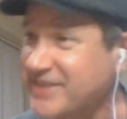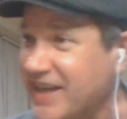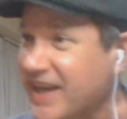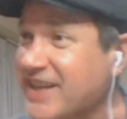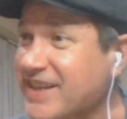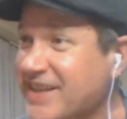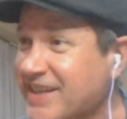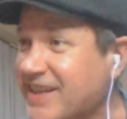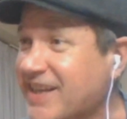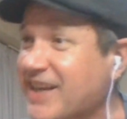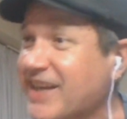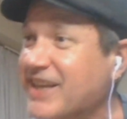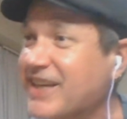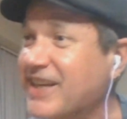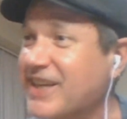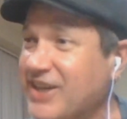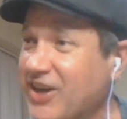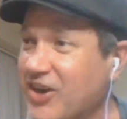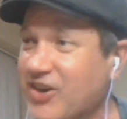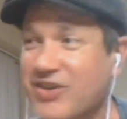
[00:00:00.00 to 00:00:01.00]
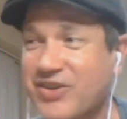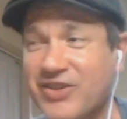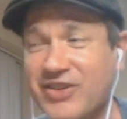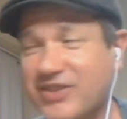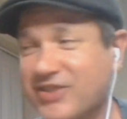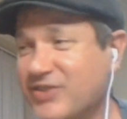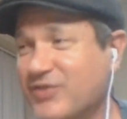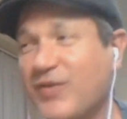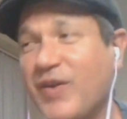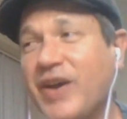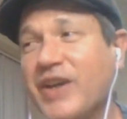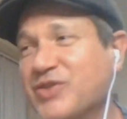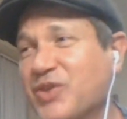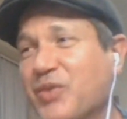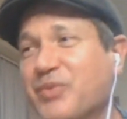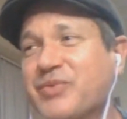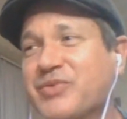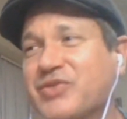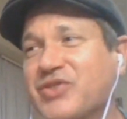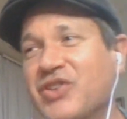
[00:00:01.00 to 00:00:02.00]
technically, as far as
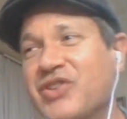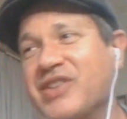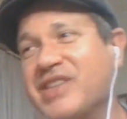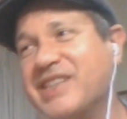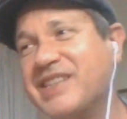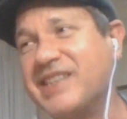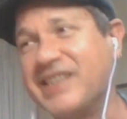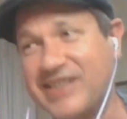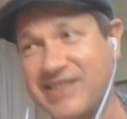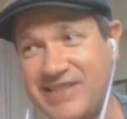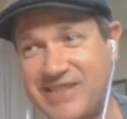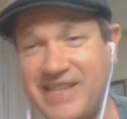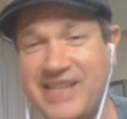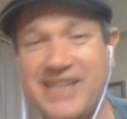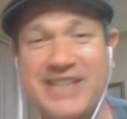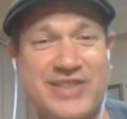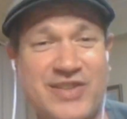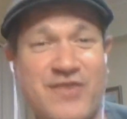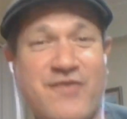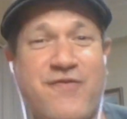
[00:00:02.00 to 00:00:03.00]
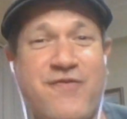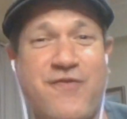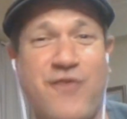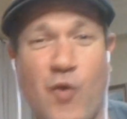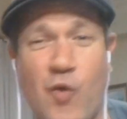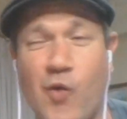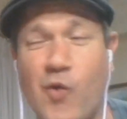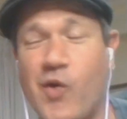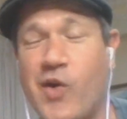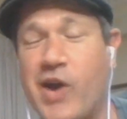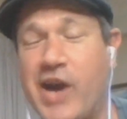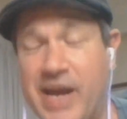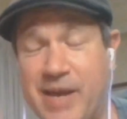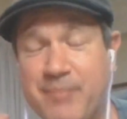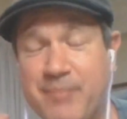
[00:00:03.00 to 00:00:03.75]
I'm concerned, this is season 4,